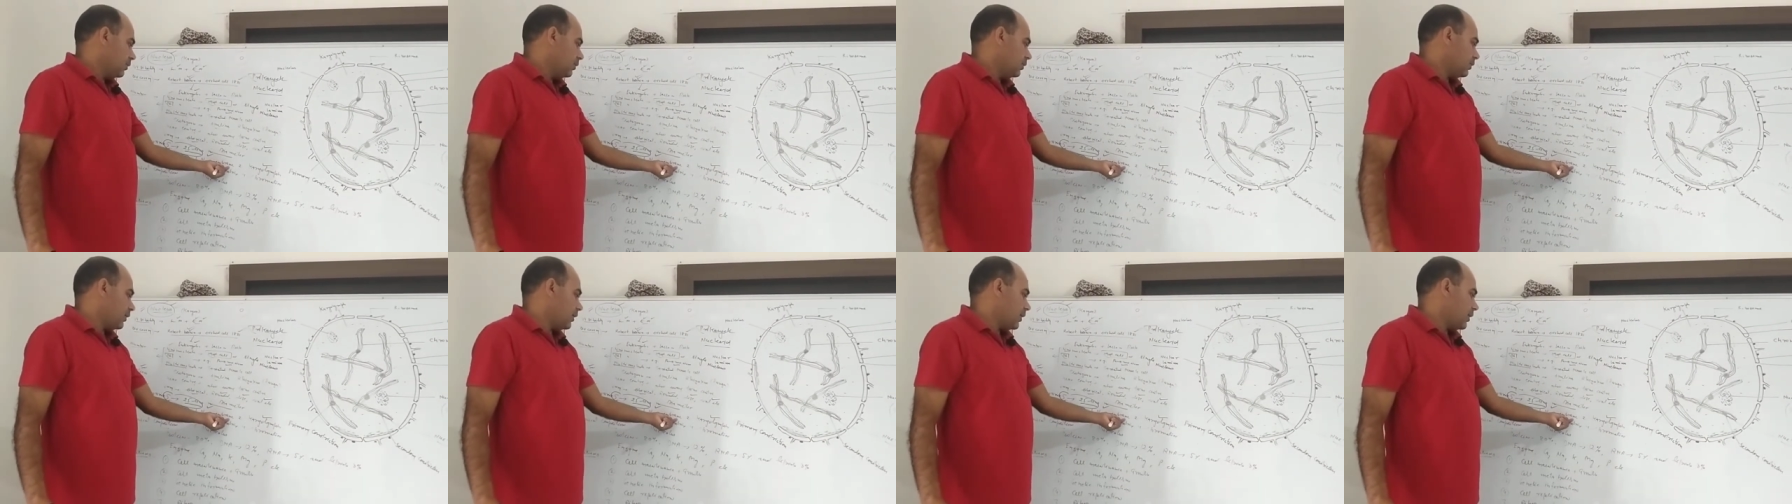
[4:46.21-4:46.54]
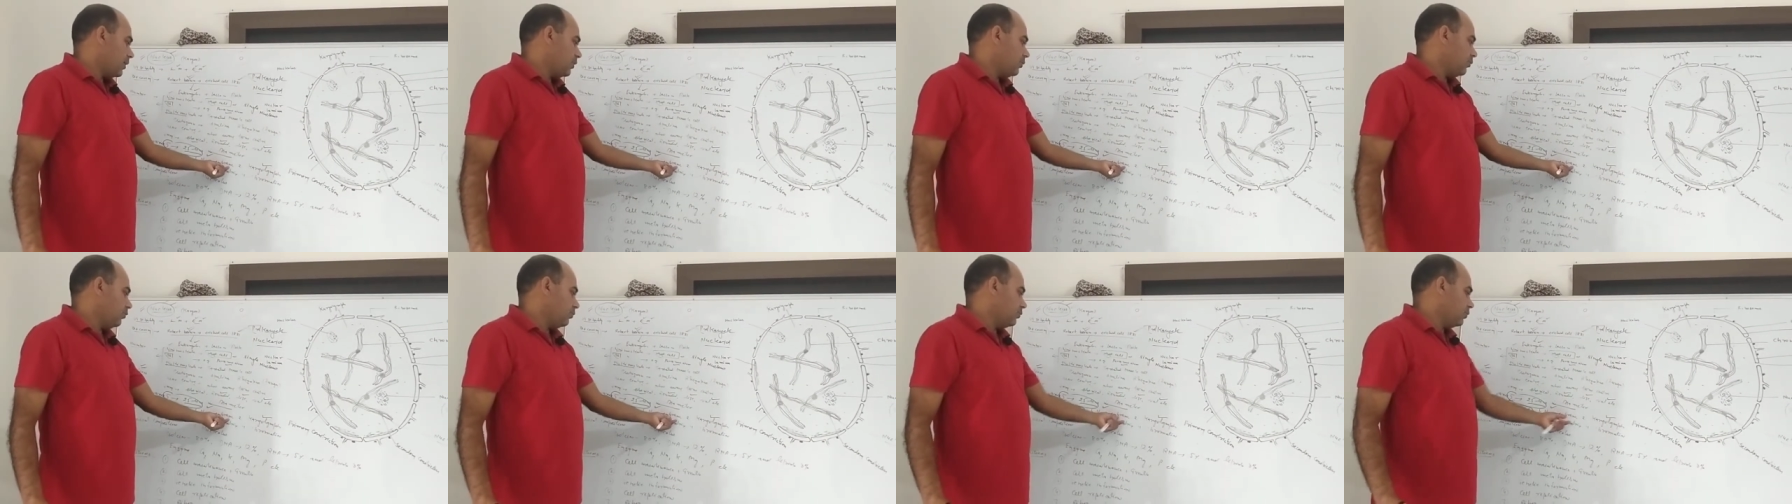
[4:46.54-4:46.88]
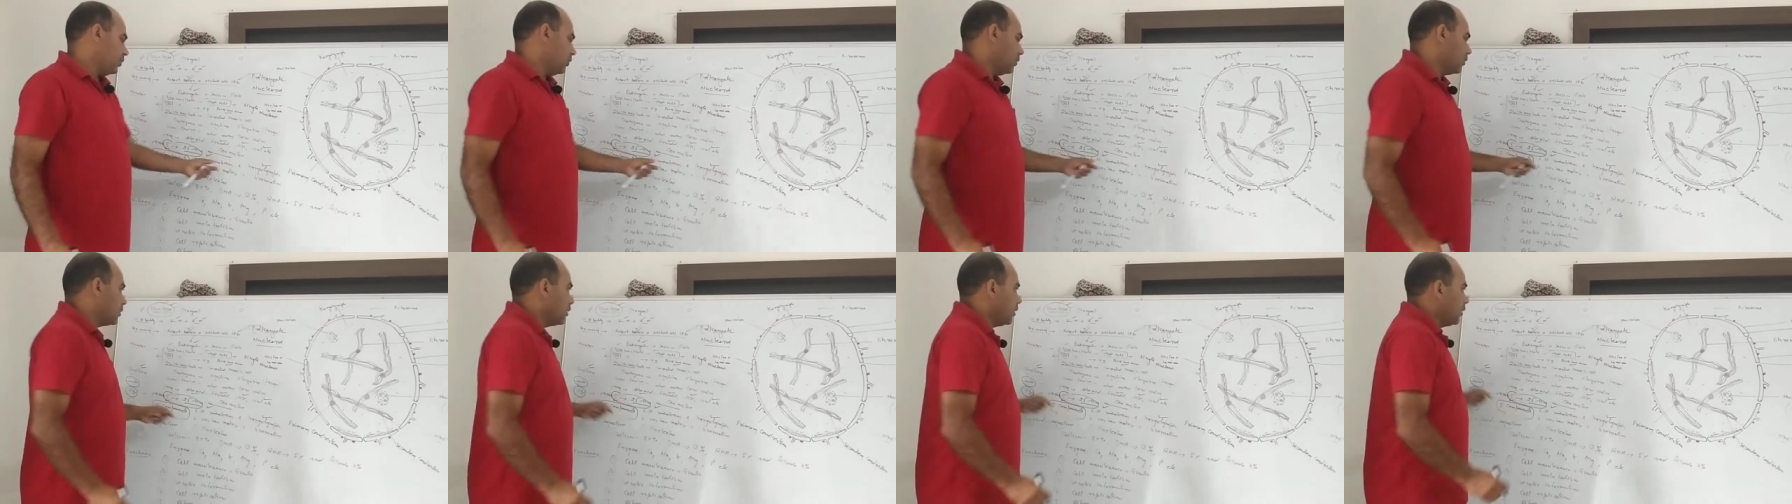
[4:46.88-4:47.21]

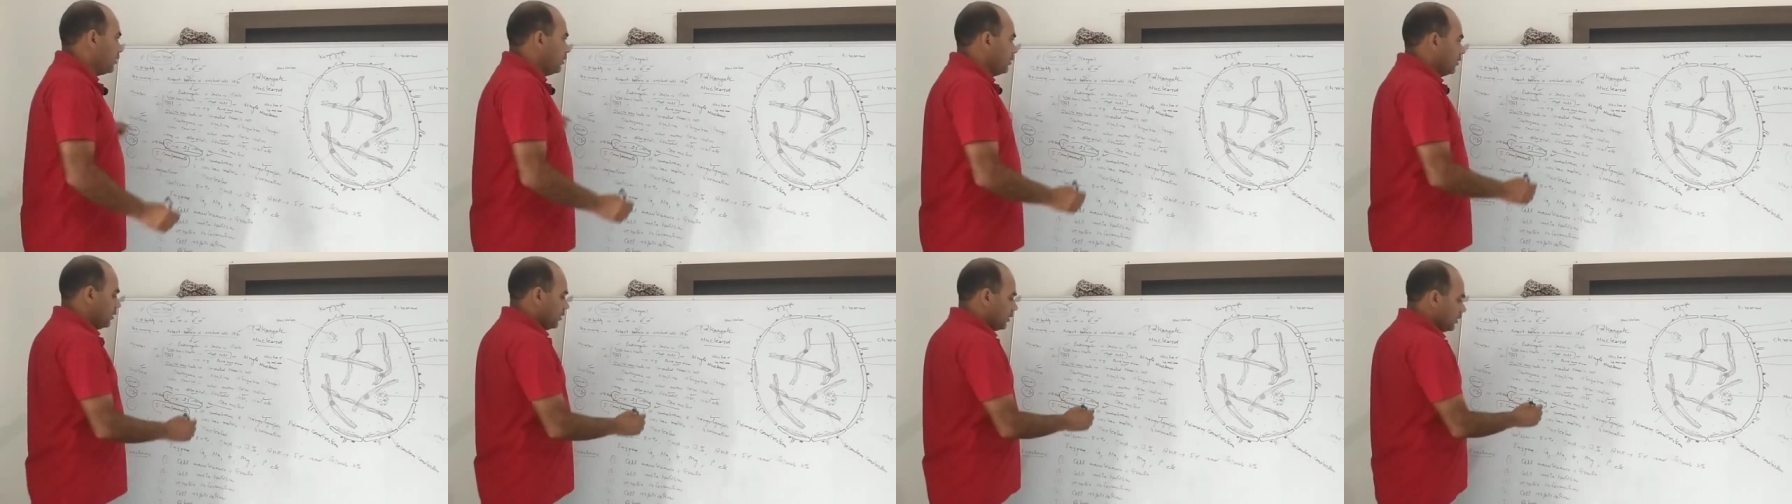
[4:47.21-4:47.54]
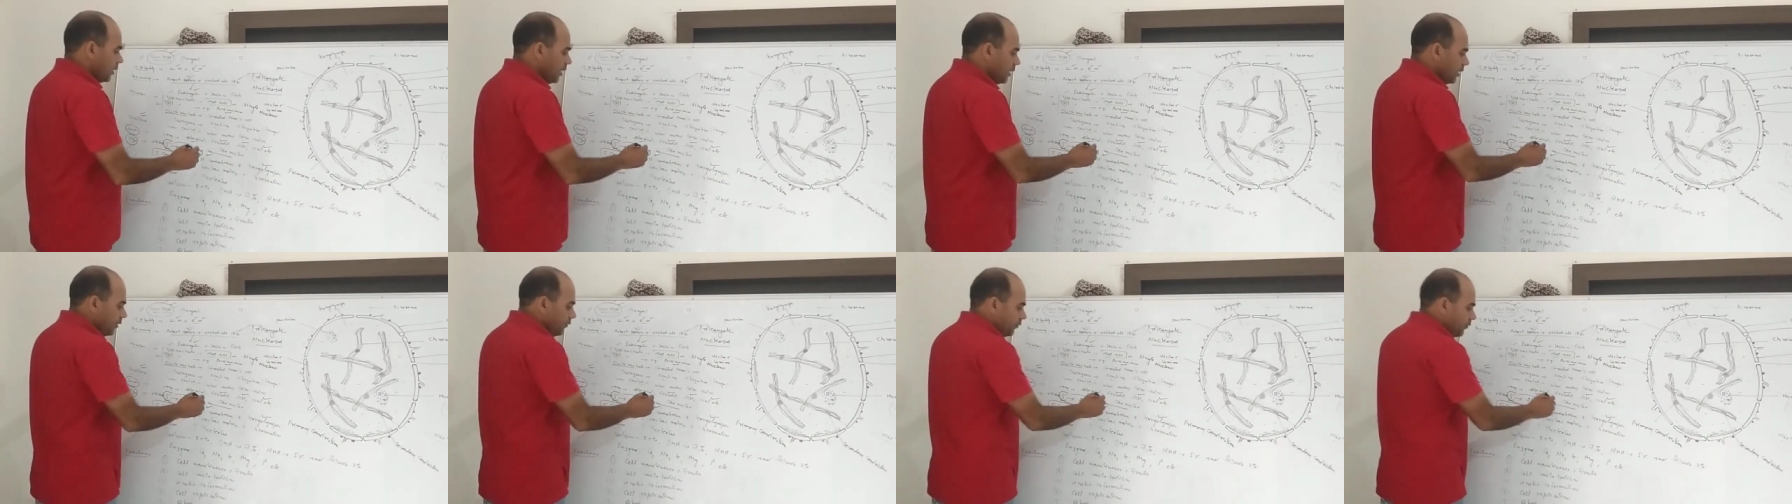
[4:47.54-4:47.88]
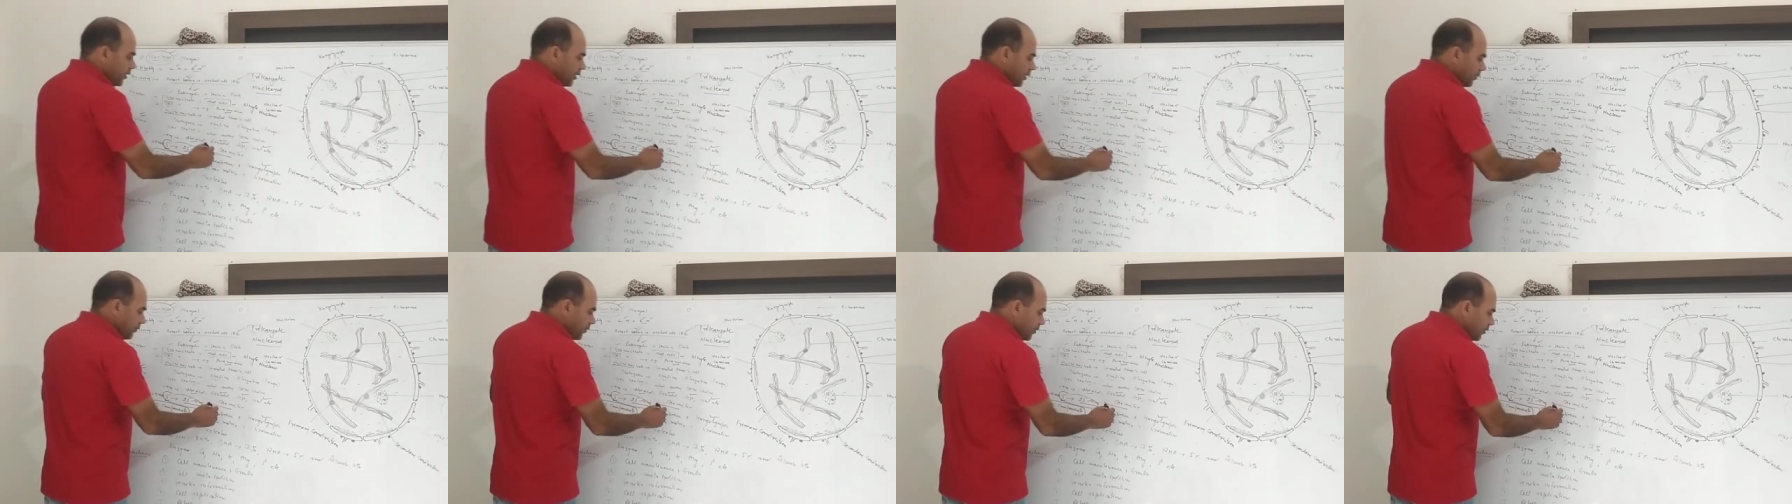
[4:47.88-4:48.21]
karyotheca. Again,
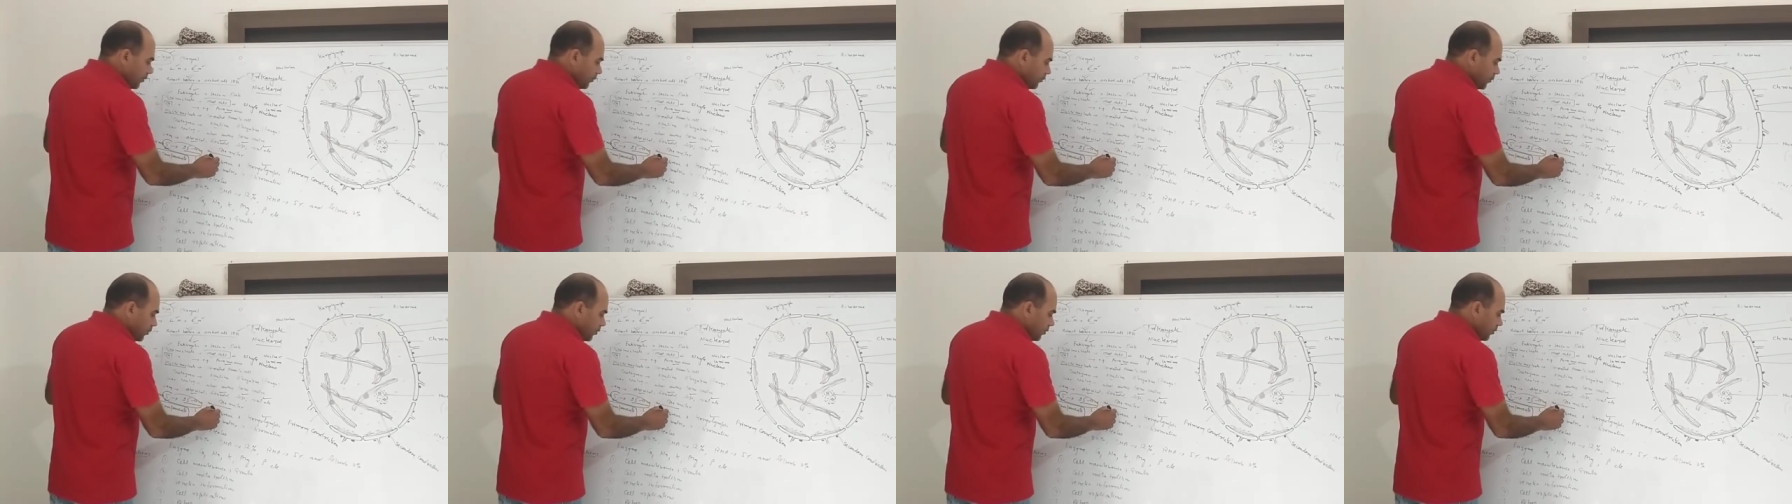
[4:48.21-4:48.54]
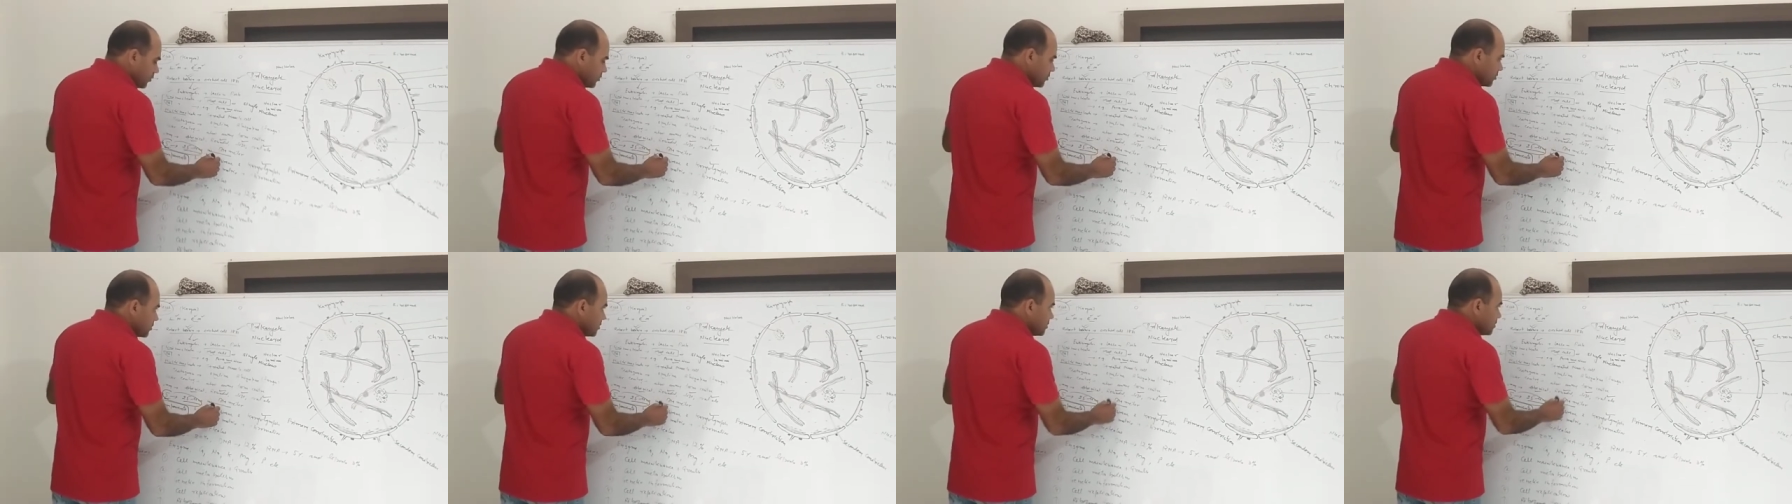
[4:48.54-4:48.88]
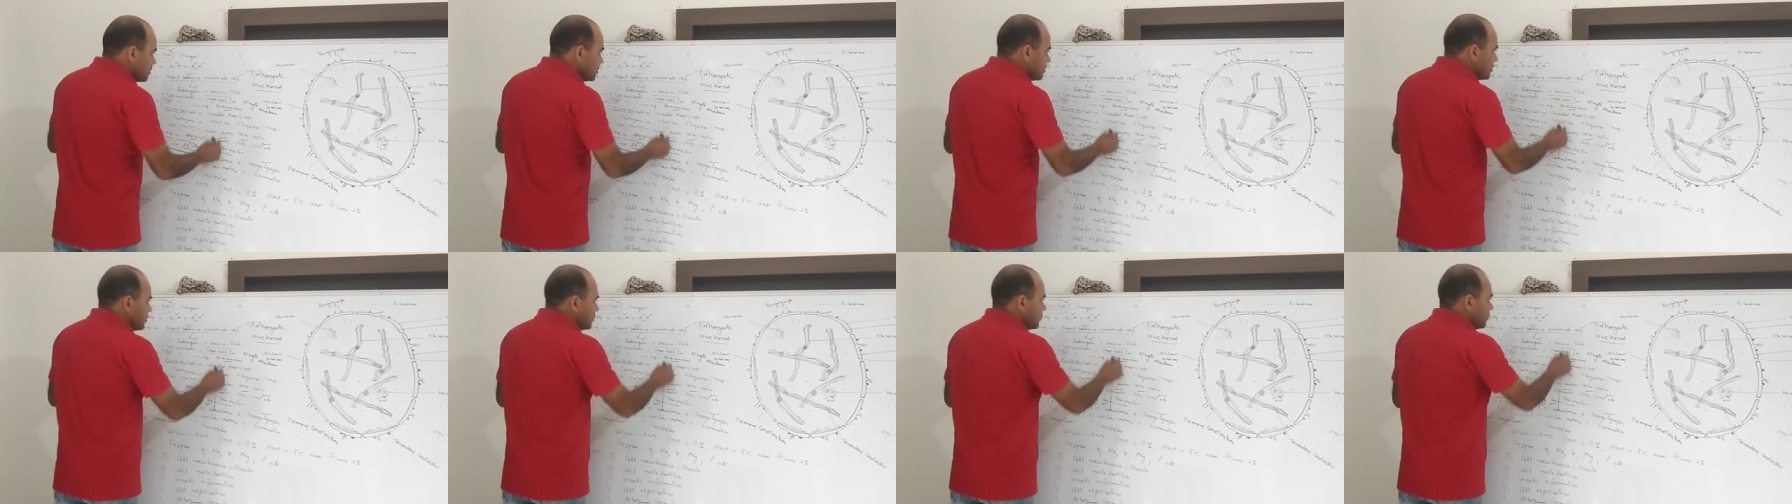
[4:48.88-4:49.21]
very important
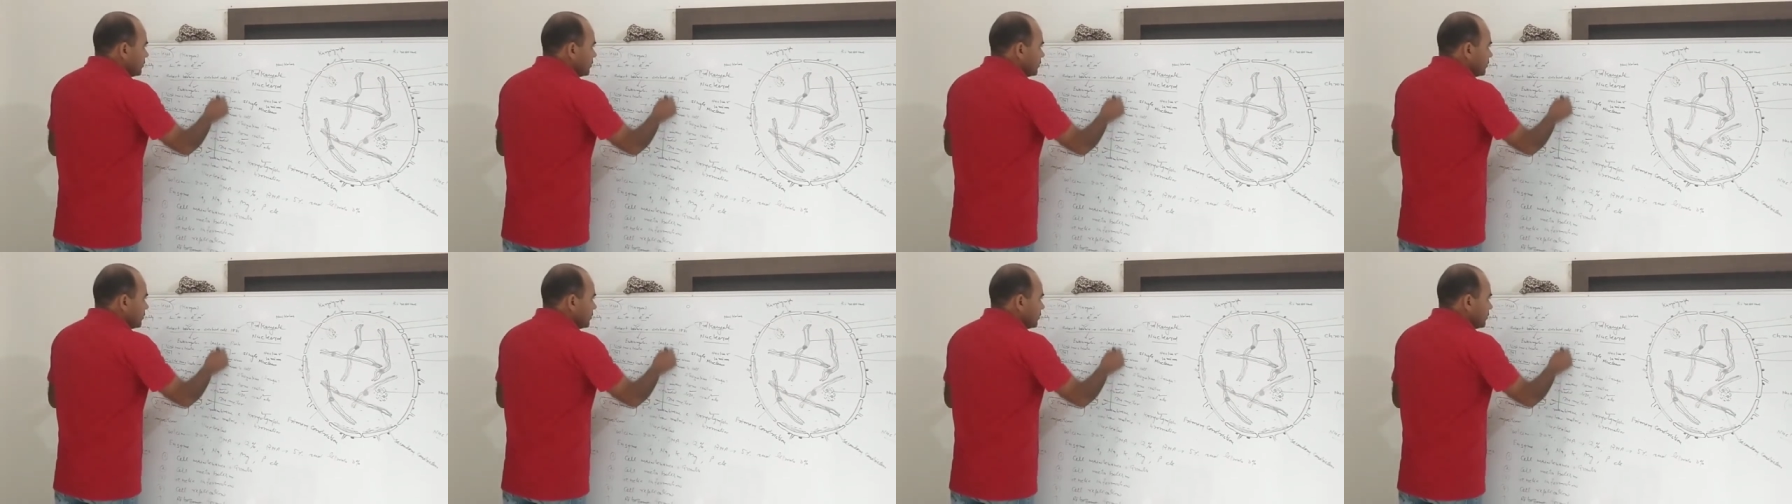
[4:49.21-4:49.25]
questions.